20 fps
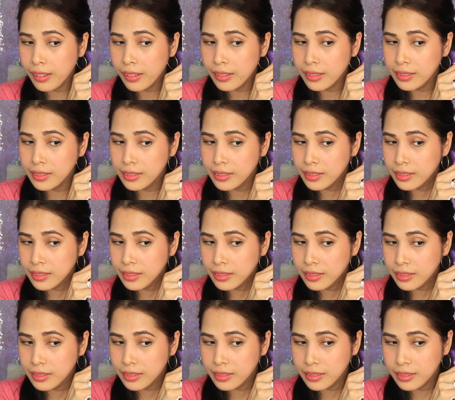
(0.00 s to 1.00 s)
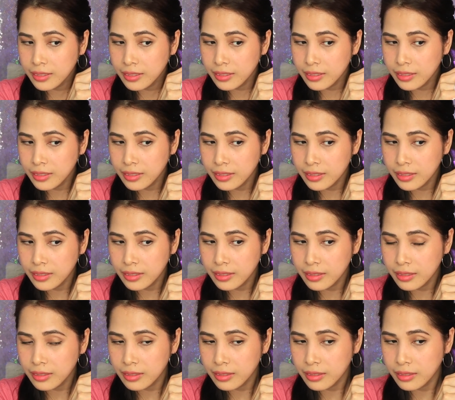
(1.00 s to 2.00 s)

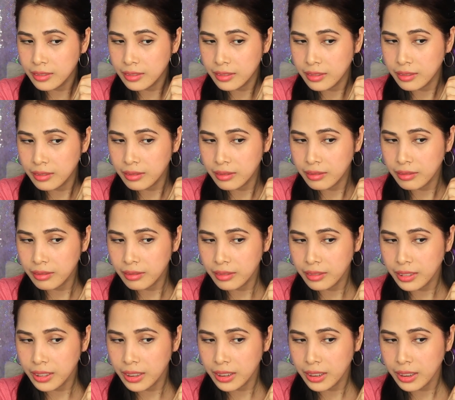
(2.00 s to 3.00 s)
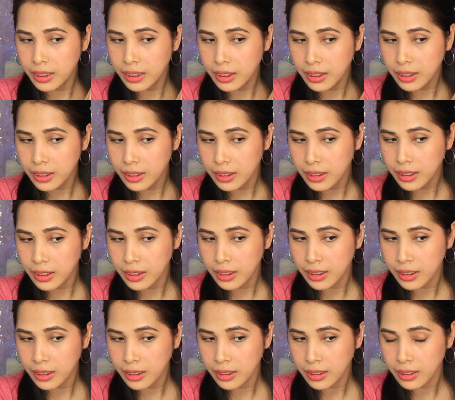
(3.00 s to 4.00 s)

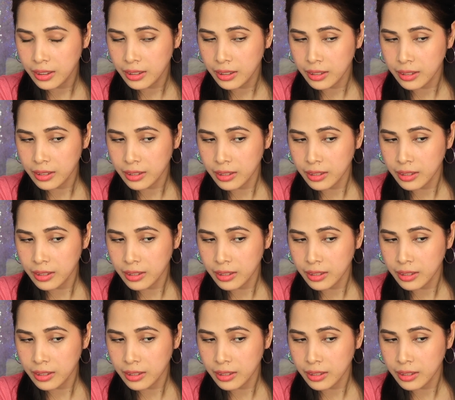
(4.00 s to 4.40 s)
Nothing is said.